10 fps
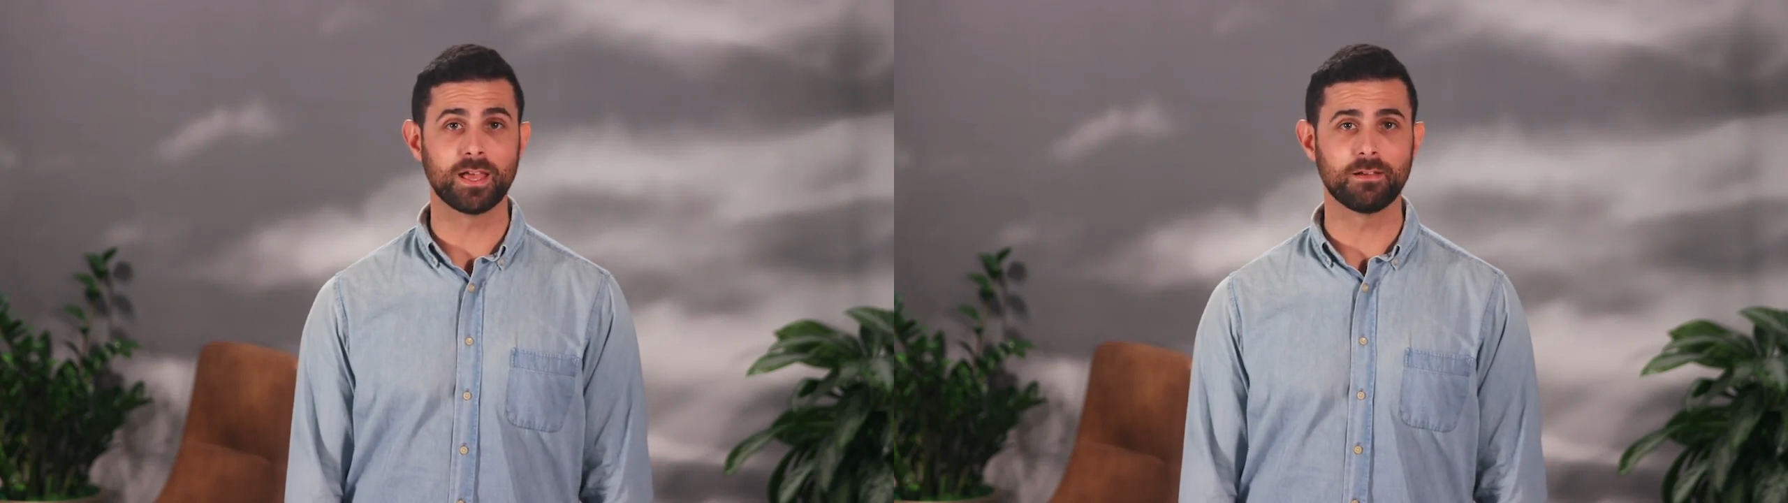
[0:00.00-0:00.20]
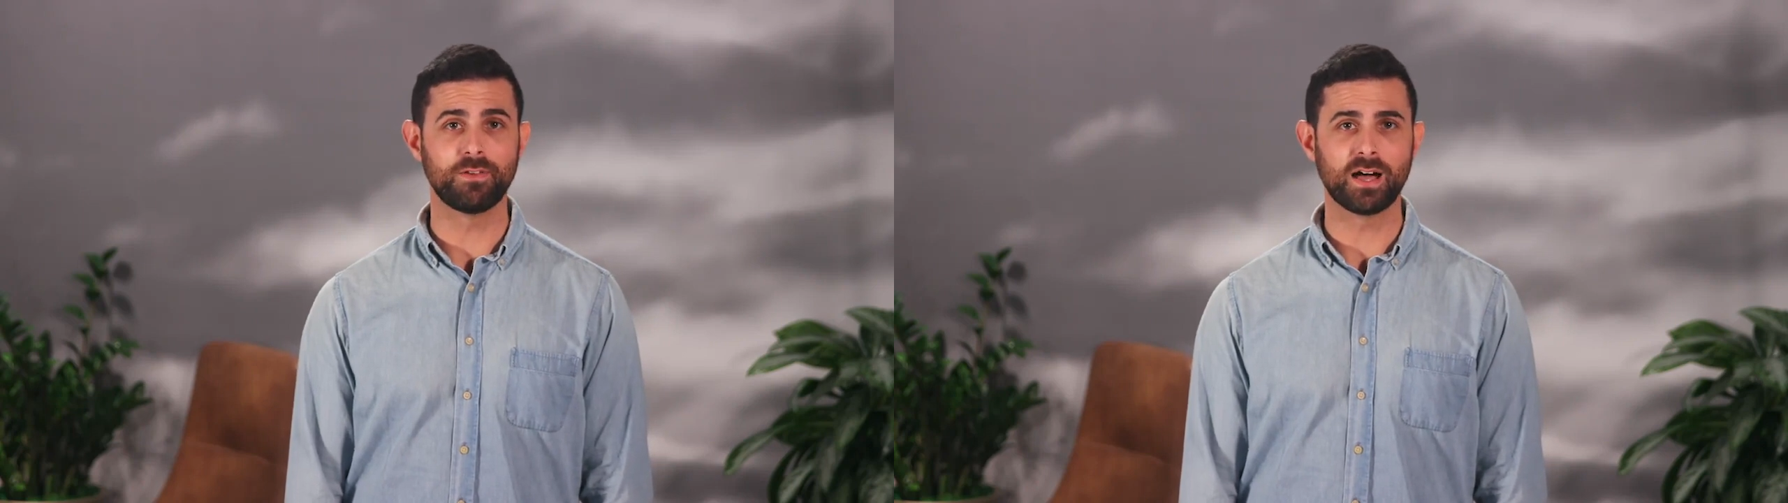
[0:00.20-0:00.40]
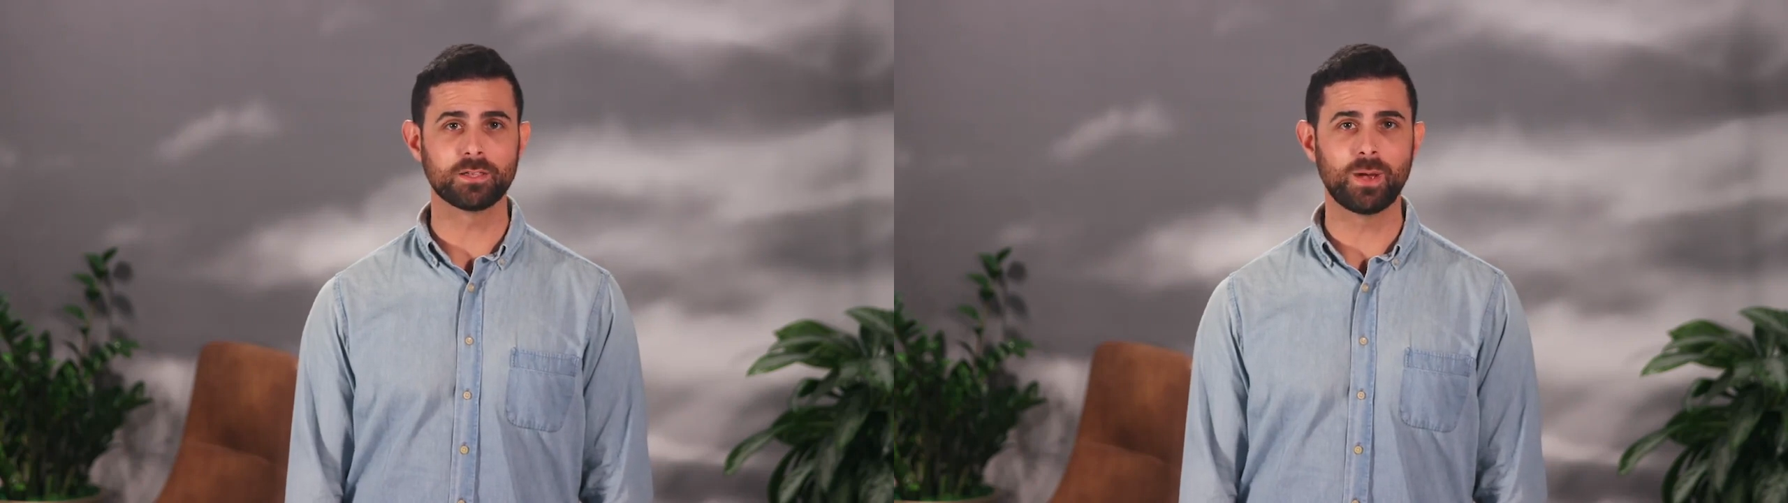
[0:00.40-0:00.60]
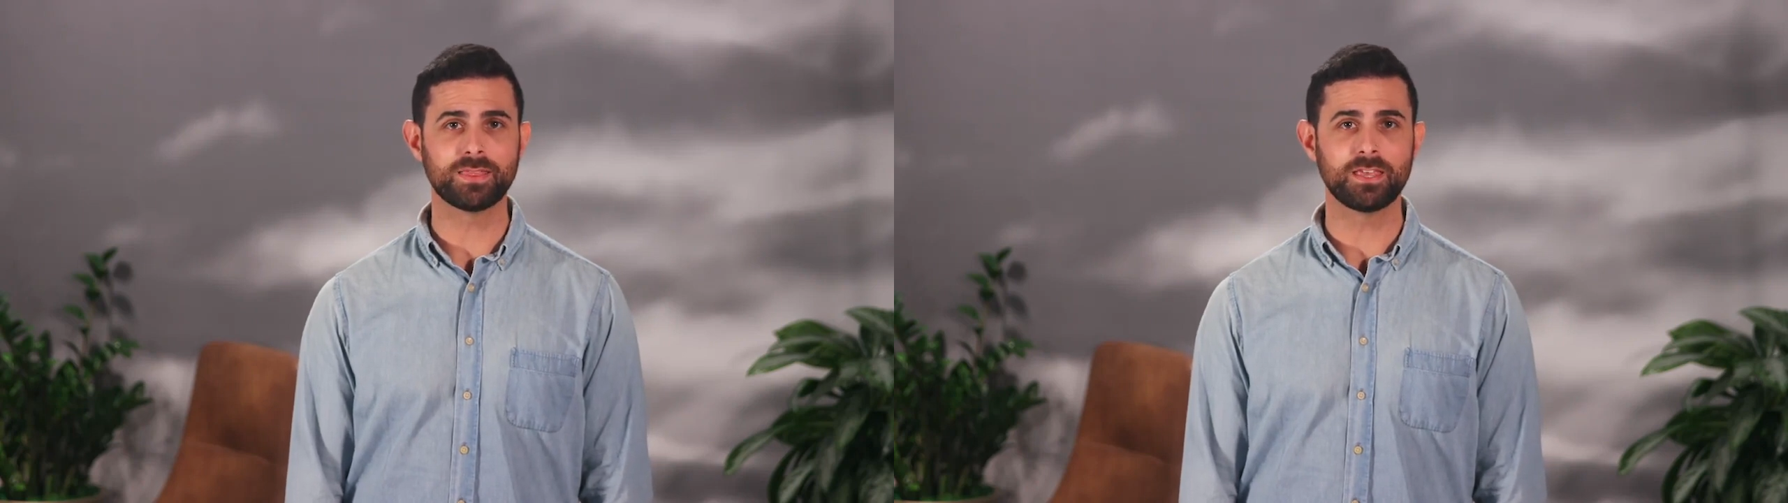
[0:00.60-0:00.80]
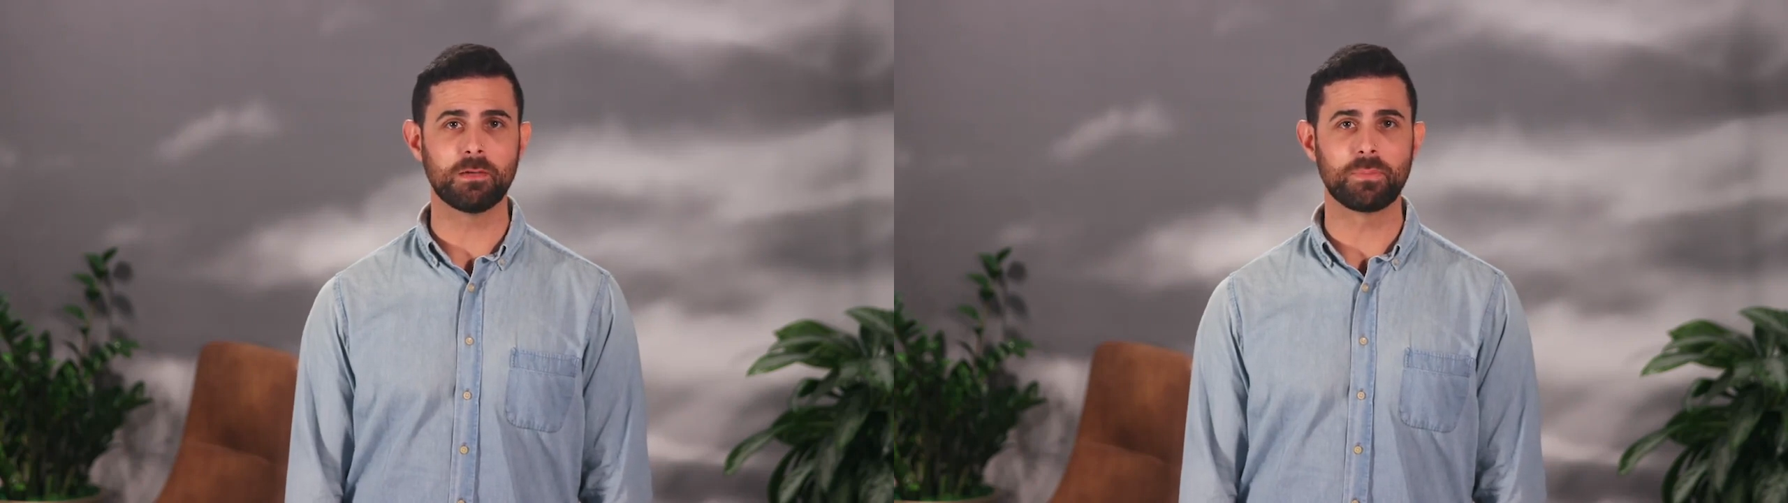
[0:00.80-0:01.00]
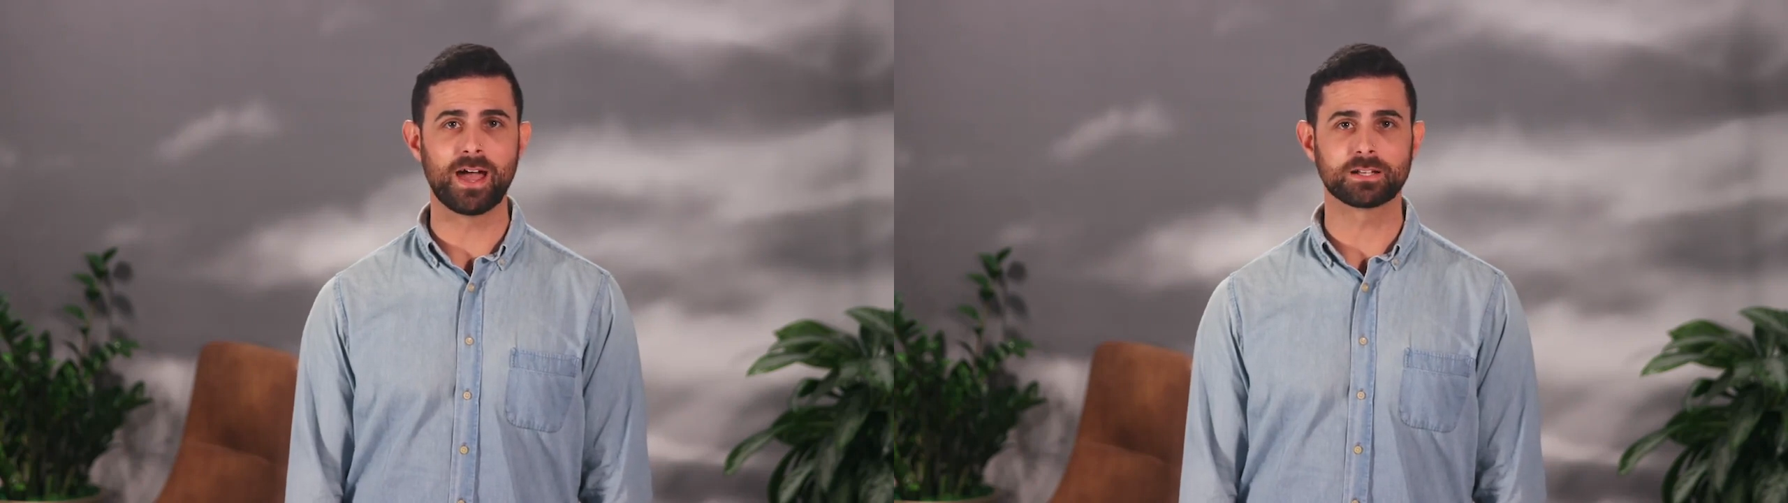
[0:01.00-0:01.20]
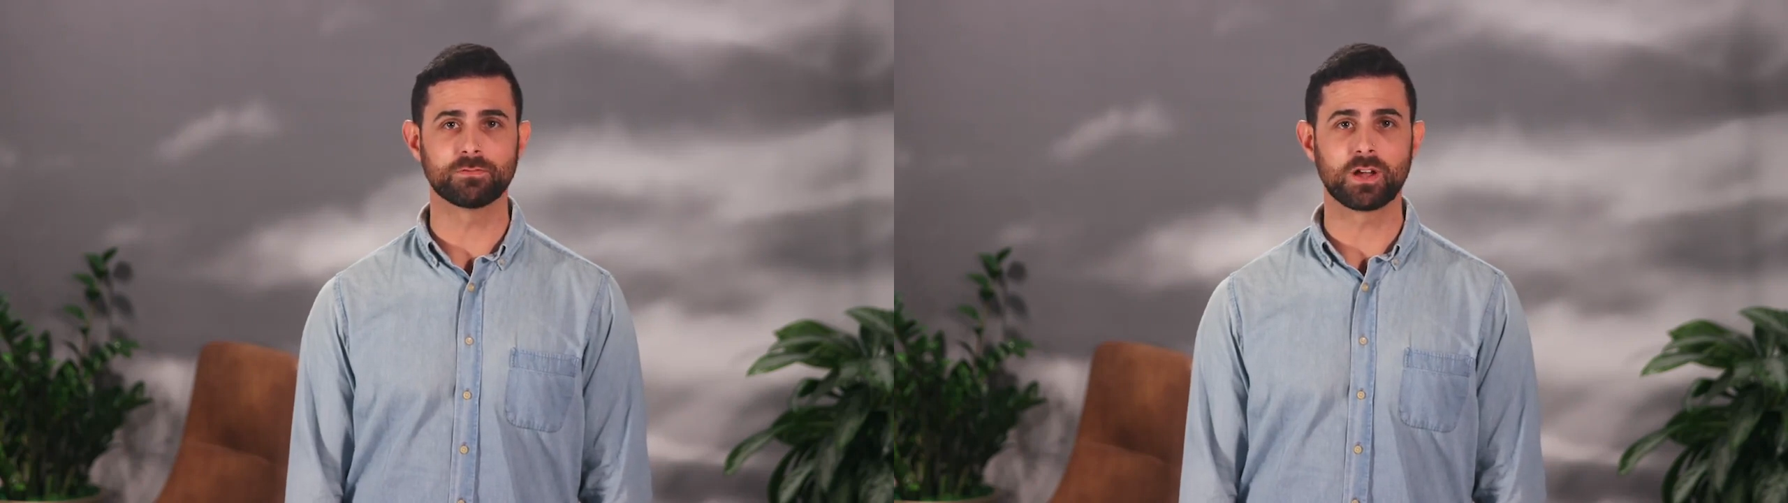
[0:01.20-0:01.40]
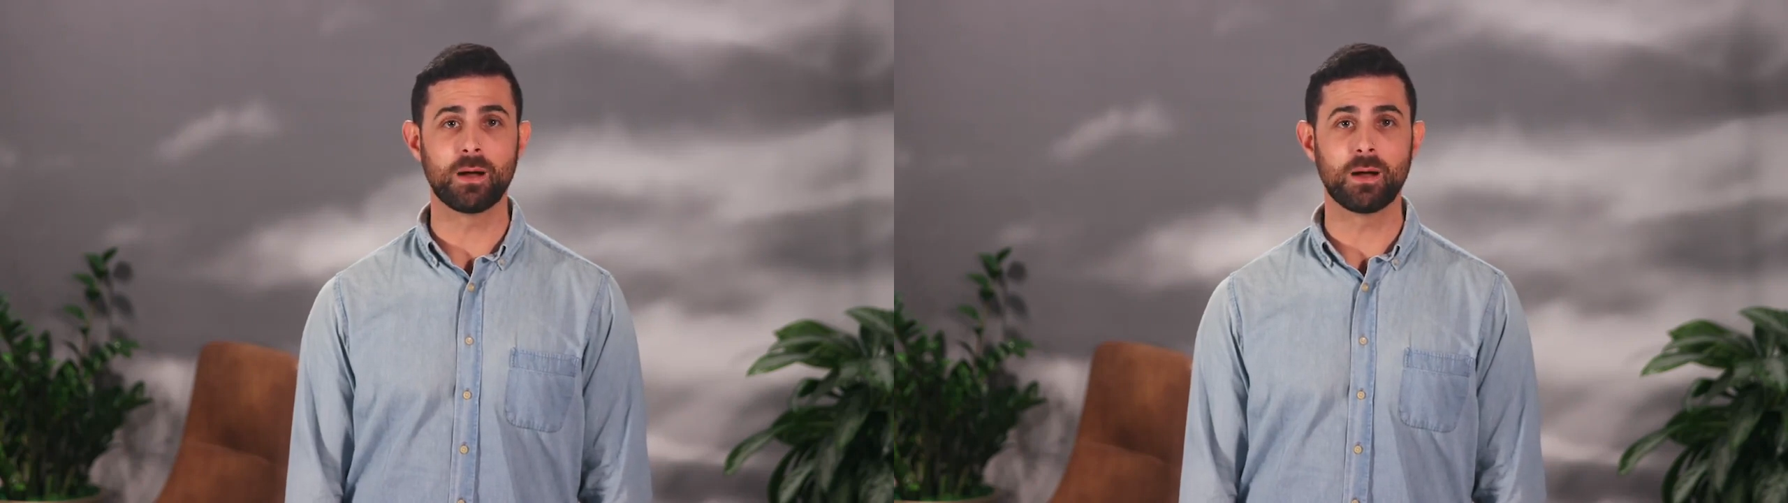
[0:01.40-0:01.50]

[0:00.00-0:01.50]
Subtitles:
and evaluate the impact of